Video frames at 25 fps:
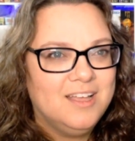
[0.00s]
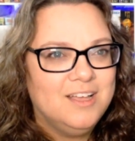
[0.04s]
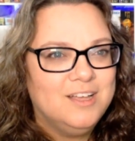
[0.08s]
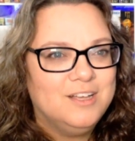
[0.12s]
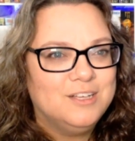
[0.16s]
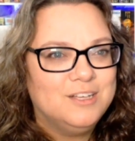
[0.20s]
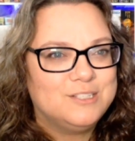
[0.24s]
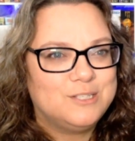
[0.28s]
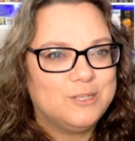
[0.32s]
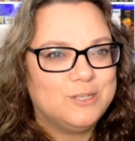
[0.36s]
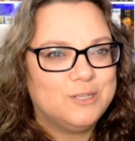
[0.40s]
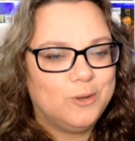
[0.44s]

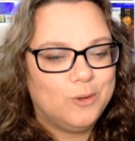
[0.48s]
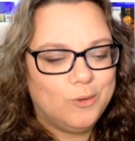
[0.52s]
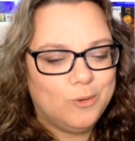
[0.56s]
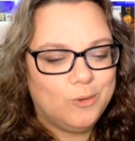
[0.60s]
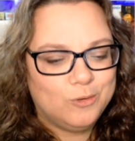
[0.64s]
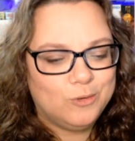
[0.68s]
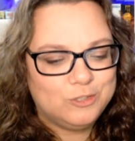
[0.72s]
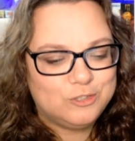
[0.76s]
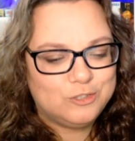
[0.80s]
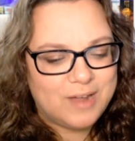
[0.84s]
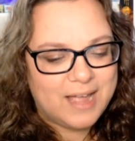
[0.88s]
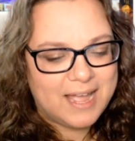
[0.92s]

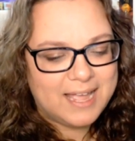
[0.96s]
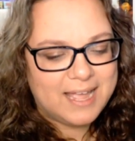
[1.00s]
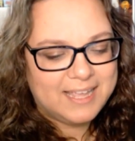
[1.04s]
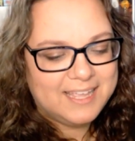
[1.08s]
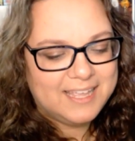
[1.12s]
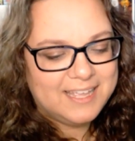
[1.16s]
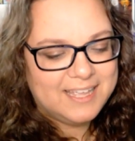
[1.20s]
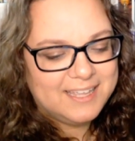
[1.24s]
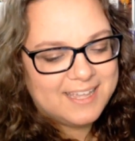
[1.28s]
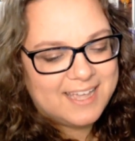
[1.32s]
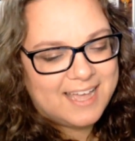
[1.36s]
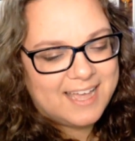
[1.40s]
So
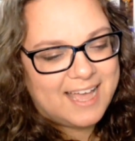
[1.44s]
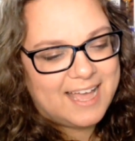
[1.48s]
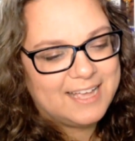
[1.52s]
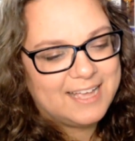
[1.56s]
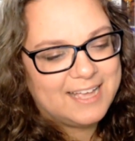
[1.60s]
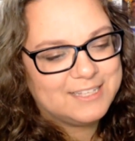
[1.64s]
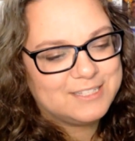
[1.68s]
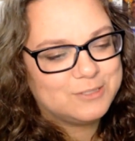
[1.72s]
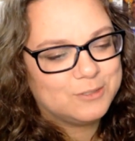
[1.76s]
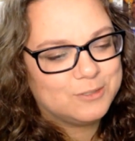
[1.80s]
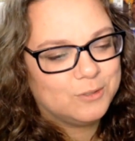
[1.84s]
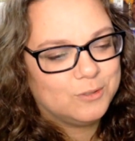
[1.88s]
Dragon
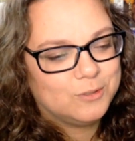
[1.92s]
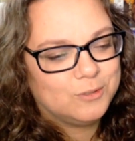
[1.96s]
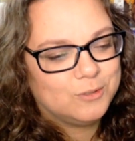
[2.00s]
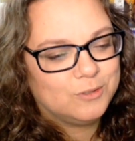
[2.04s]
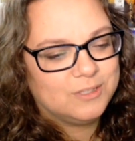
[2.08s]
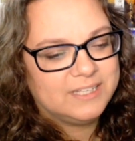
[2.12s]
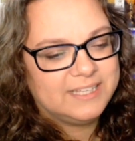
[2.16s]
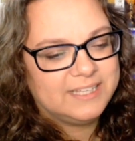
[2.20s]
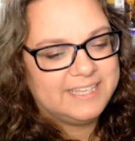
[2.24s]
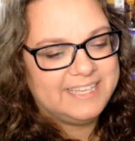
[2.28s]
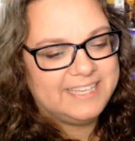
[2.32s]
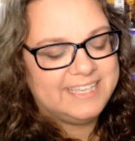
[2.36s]

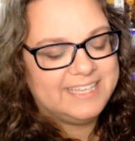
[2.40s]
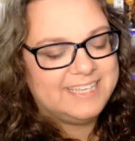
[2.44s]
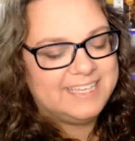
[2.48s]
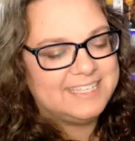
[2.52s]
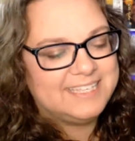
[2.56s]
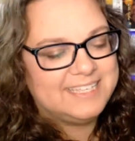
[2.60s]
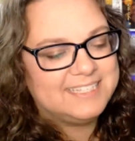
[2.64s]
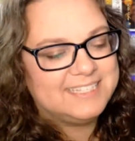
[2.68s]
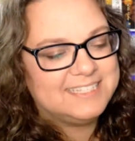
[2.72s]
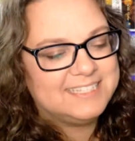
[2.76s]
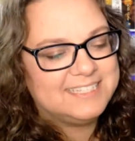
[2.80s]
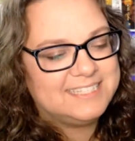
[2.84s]
Castle
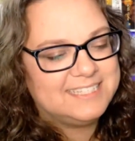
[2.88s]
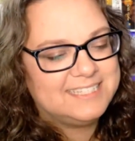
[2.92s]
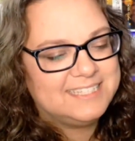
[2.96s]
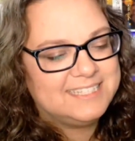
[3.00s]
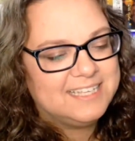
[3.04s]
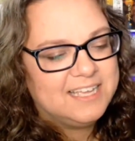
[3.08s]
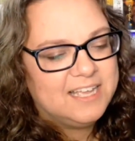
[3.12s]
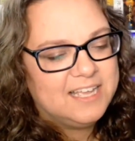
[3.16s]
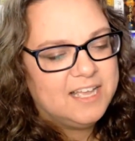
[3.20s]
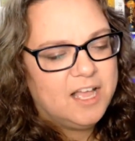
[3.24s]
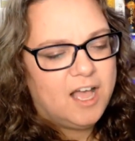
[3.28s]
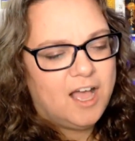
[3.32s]
is
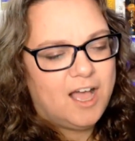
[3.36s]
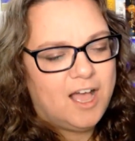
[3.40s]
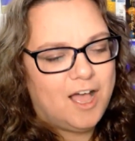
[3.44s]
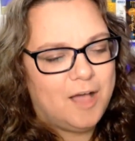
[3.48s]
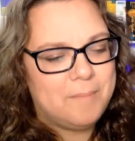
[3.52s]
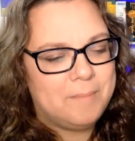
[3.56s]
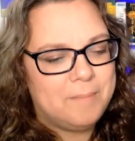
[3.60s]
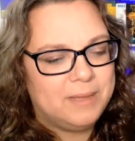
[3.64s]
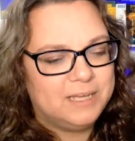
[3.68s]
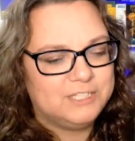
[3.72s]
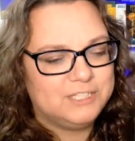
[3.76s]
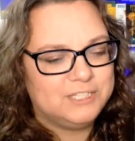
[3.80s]
a
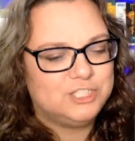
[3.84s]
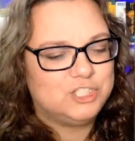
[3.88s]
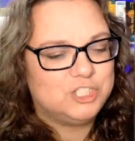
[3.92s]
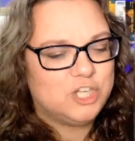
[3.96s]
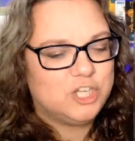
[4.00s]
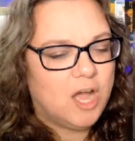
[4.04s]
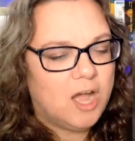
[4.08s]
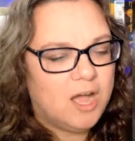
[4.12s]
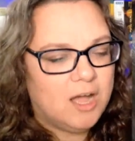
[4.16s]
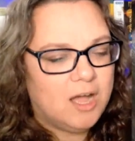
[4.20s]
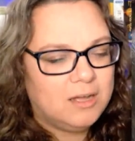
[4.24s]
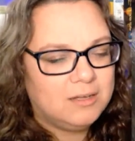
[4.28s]

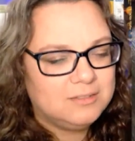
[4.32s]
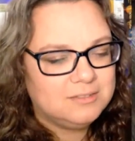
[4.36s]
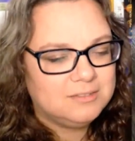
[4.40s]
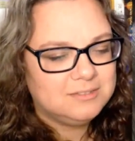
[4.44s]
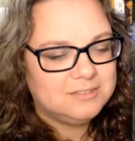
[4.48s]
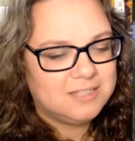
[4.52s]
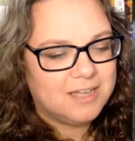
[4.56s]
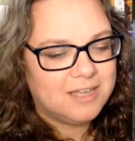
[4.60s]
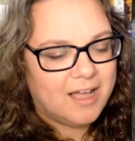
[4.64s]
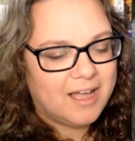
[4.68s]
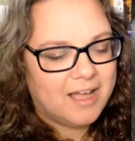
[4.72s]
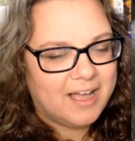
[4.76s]
mahjong
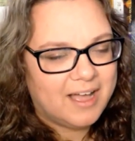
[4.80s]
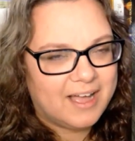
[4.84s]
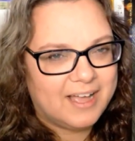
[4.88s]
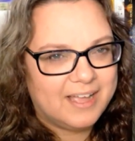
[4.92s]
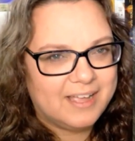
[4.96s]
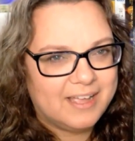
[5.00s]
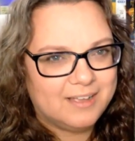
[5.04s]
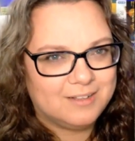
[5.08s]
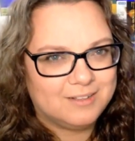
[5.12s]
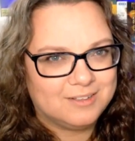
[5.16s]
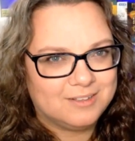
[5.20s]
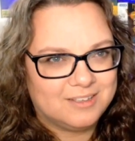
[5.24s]

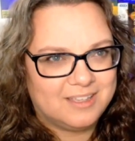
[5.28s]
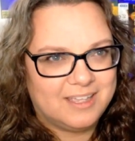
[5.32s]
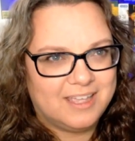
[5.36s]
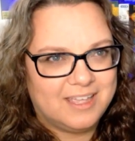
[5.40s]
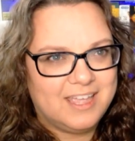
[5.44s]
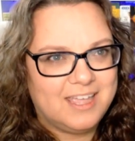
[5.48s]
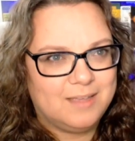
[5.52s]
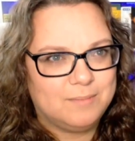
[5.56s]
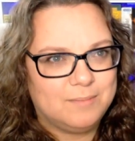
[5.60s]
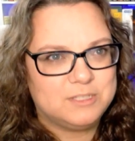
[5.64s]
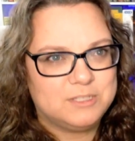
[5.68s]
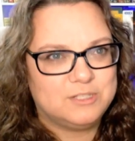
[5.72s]
tile
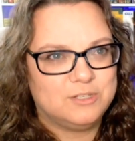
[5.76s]
game.